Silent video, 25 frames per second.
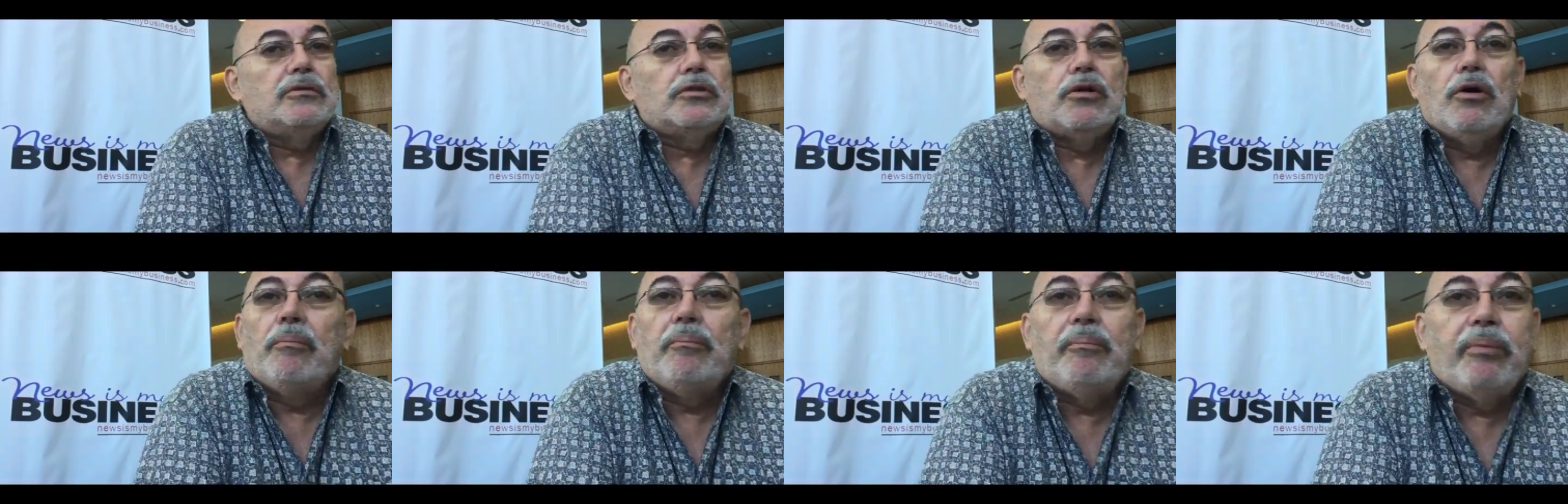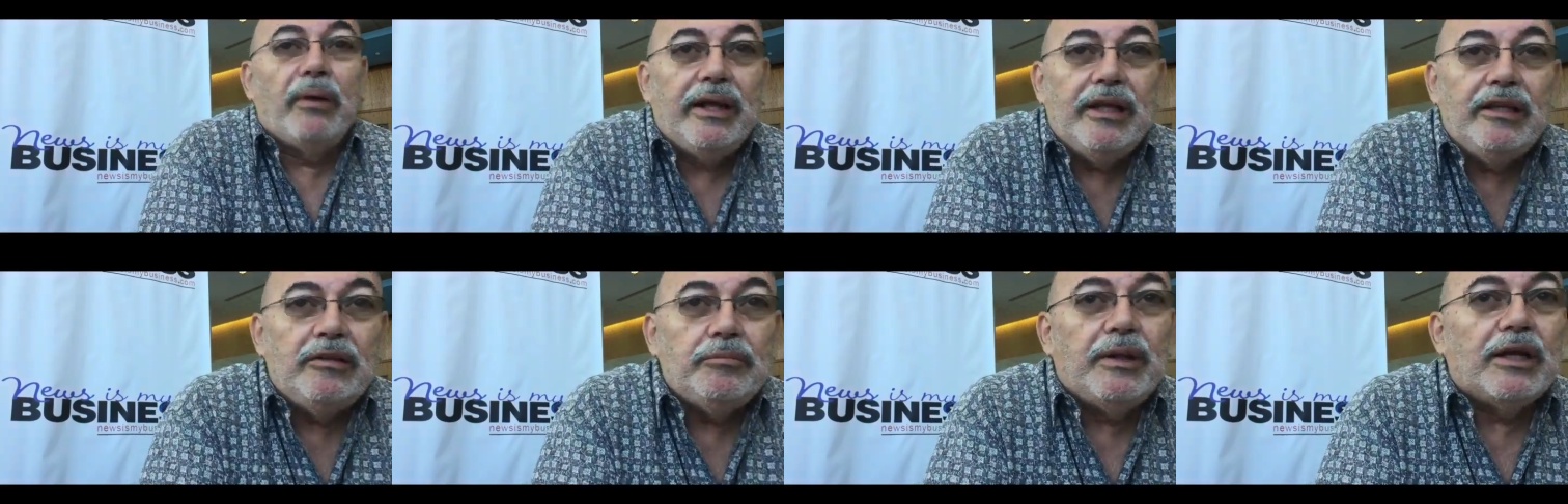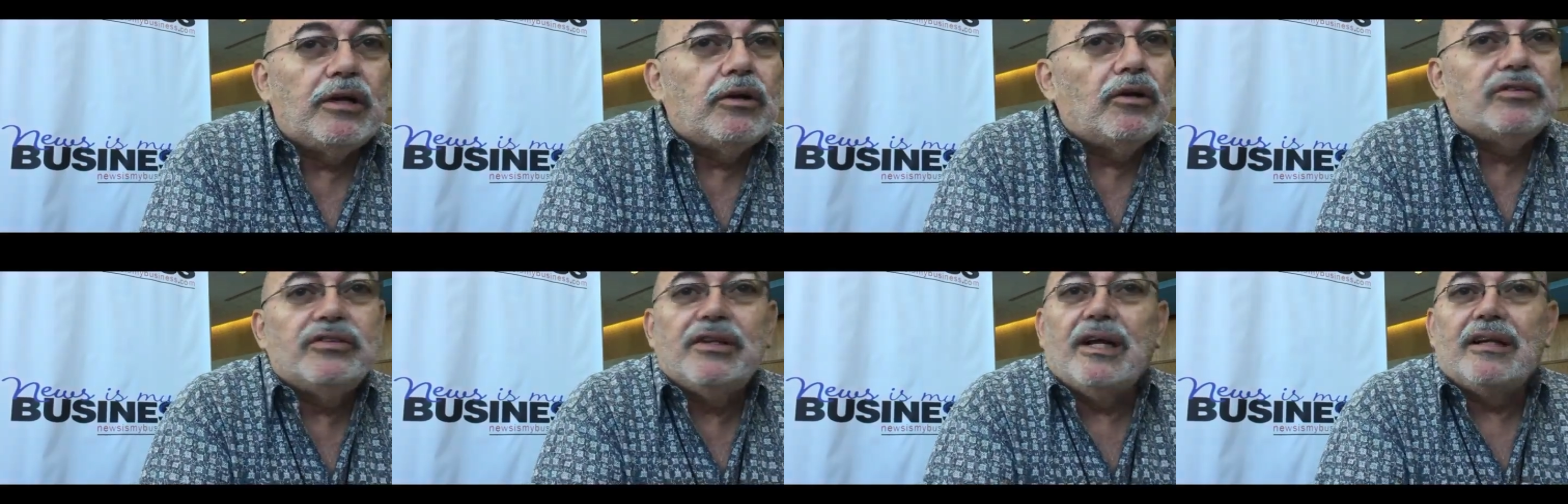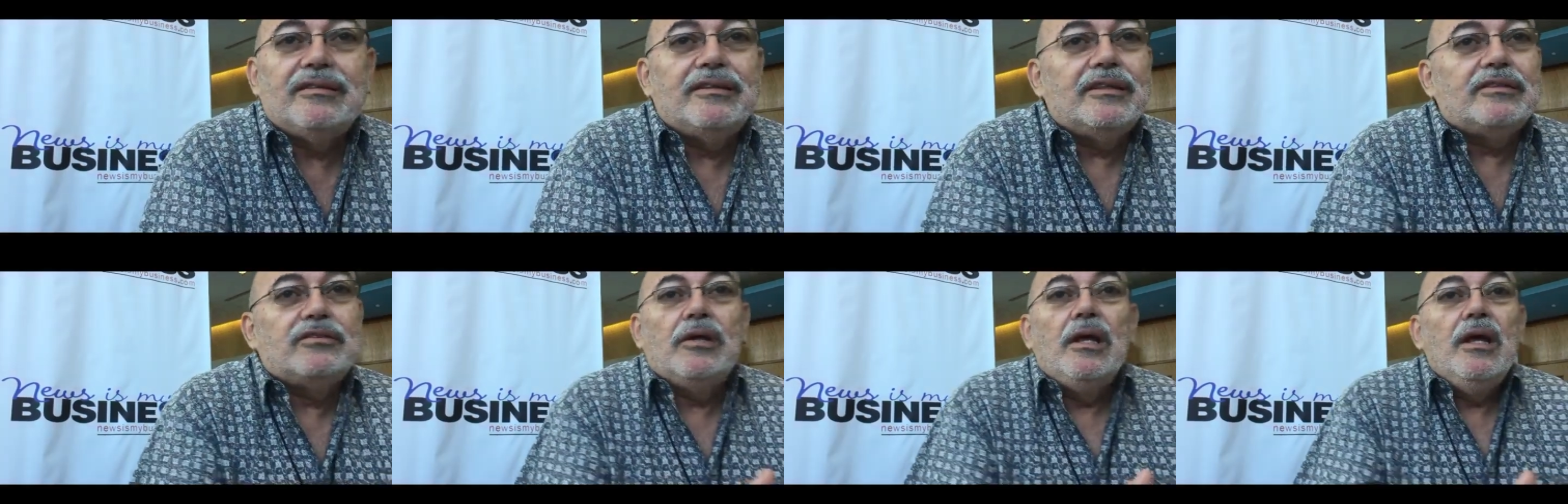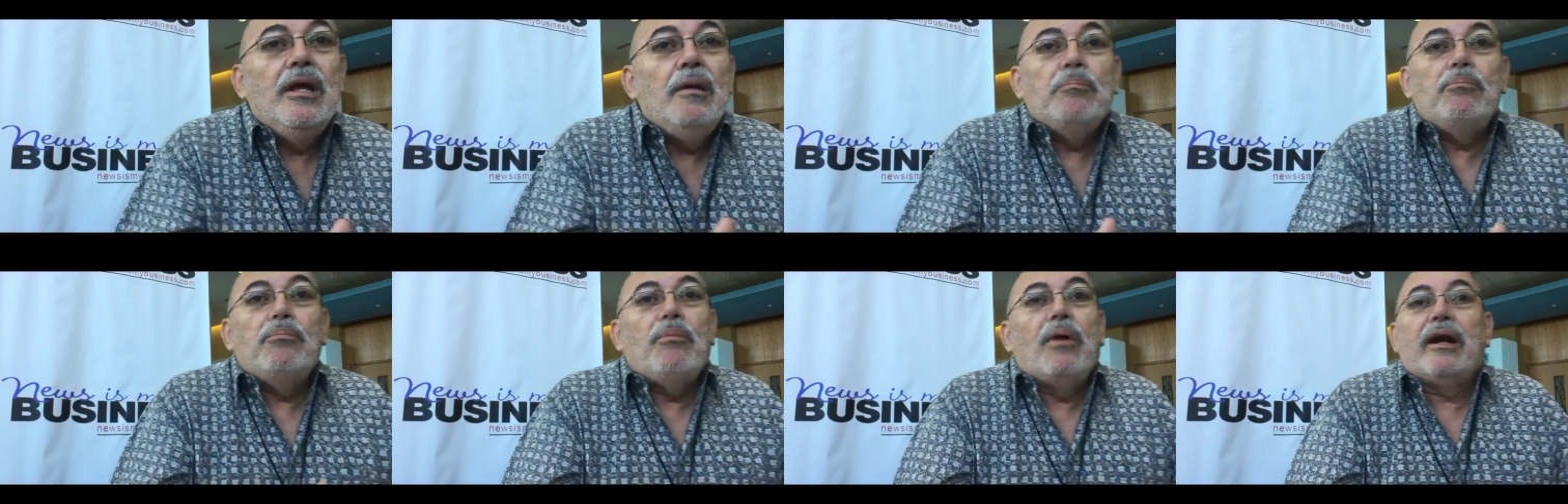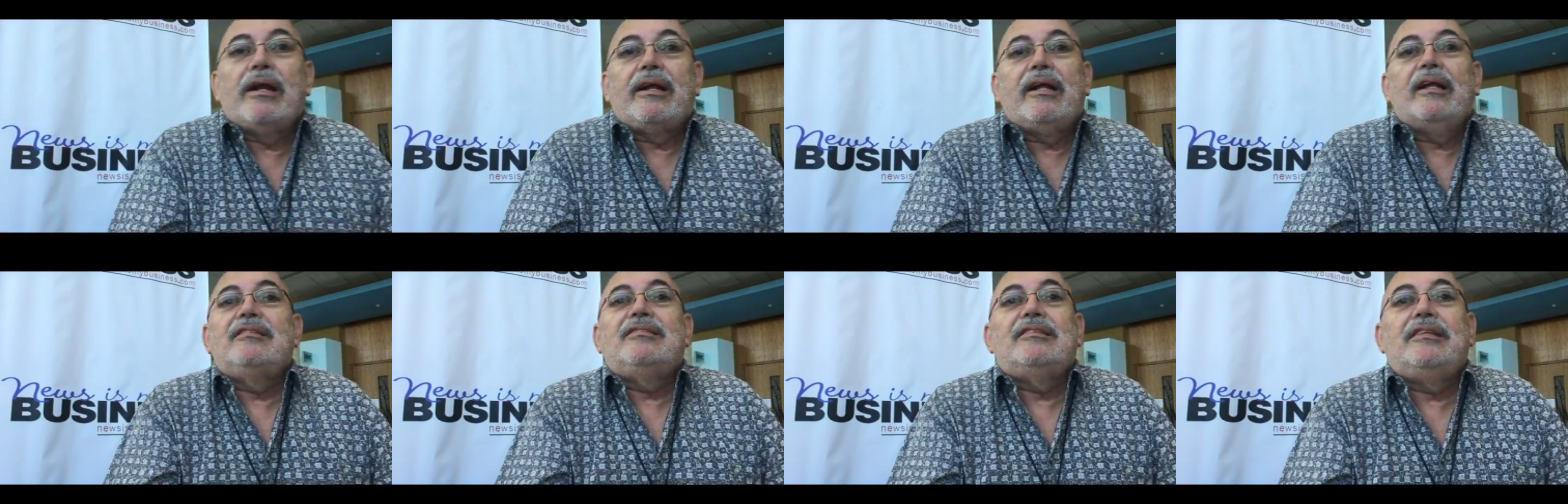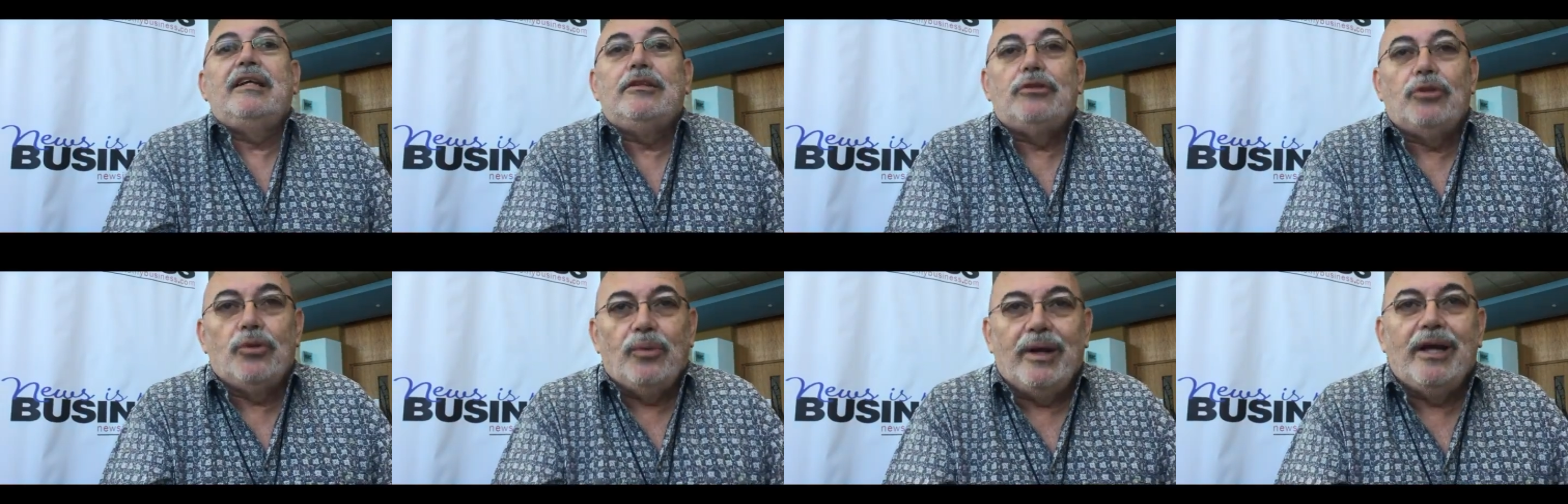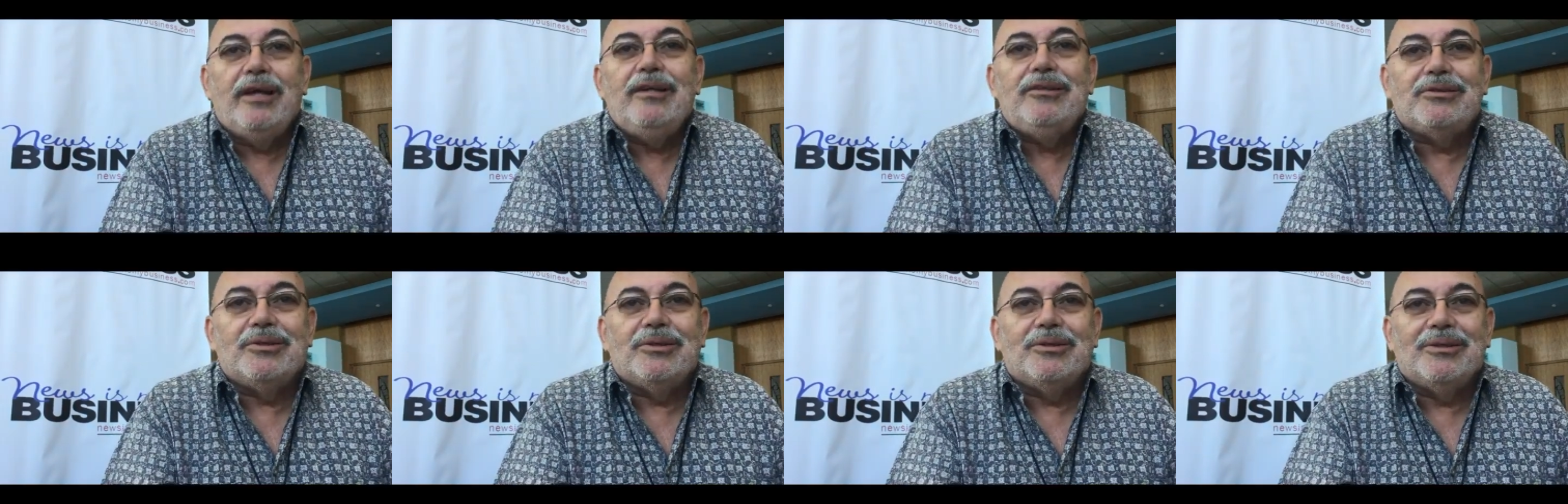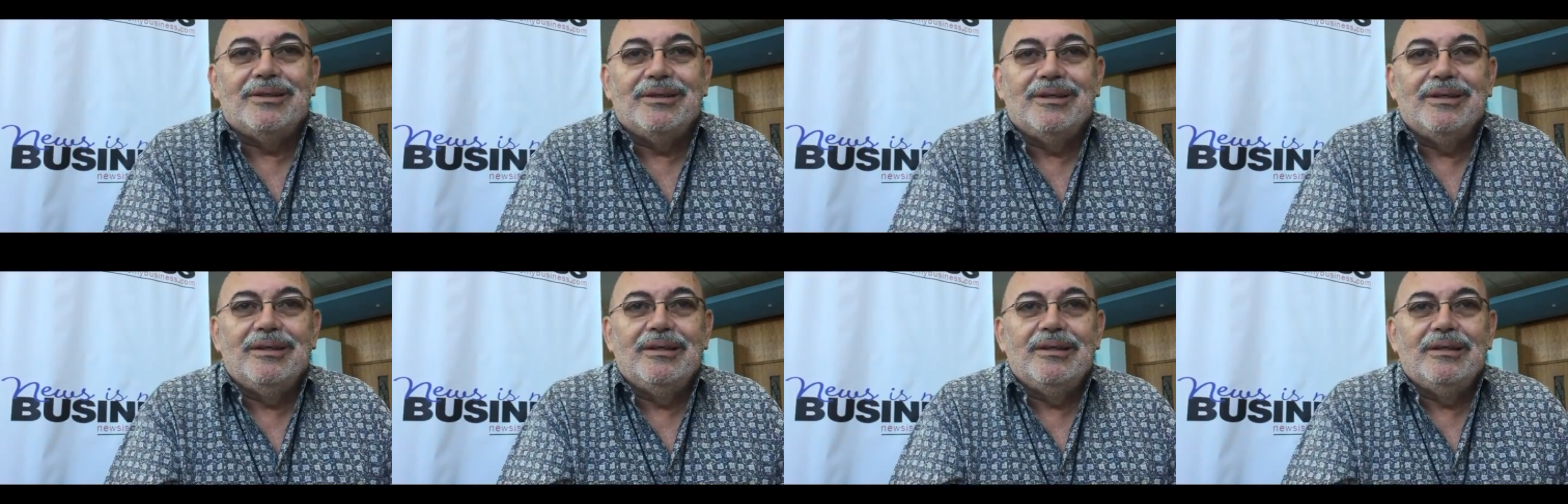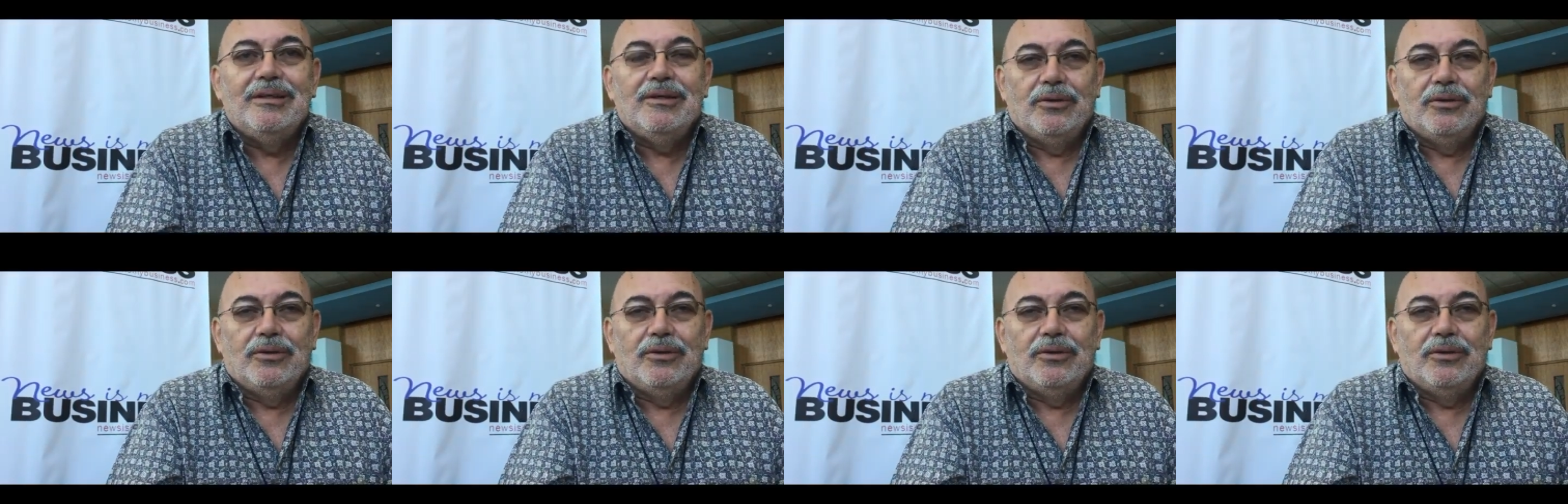complain because that's the market situation. Sure.